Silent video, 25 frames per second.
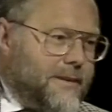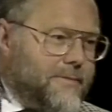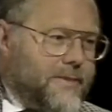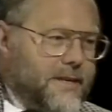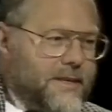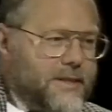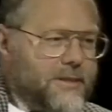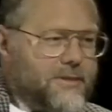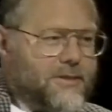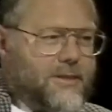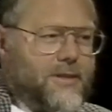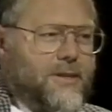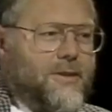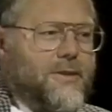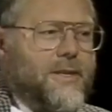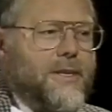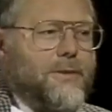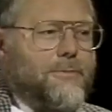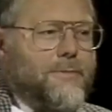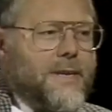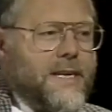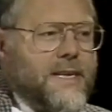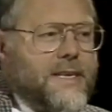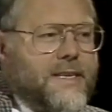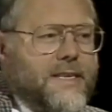very slowly
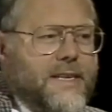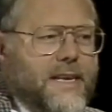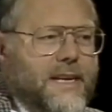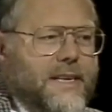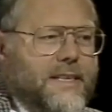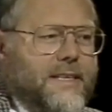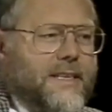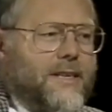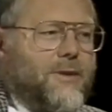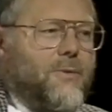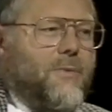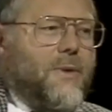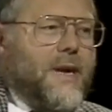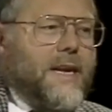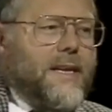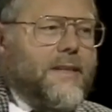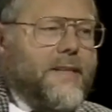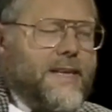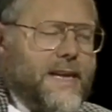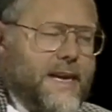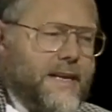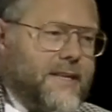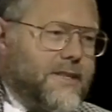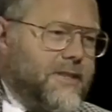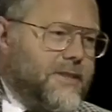radiating away
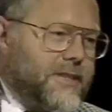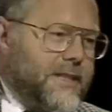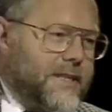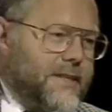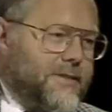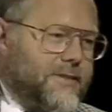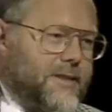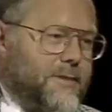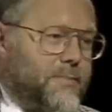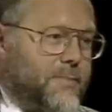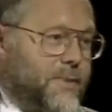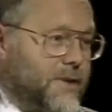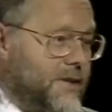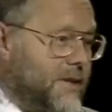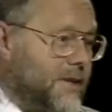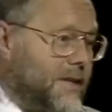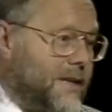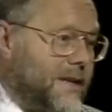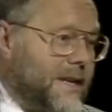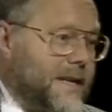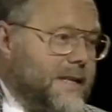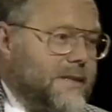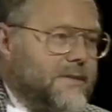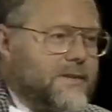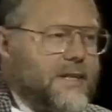the energy as it
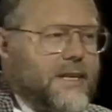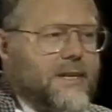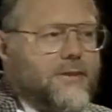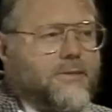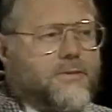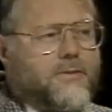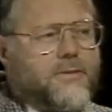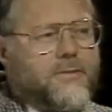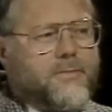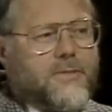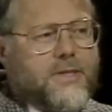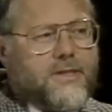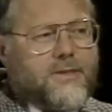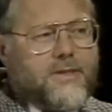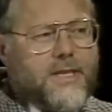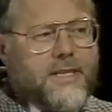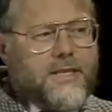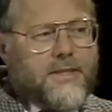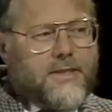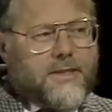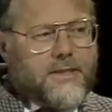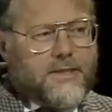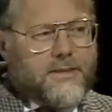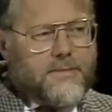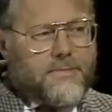percolates out from the
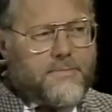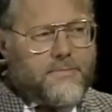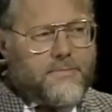centre.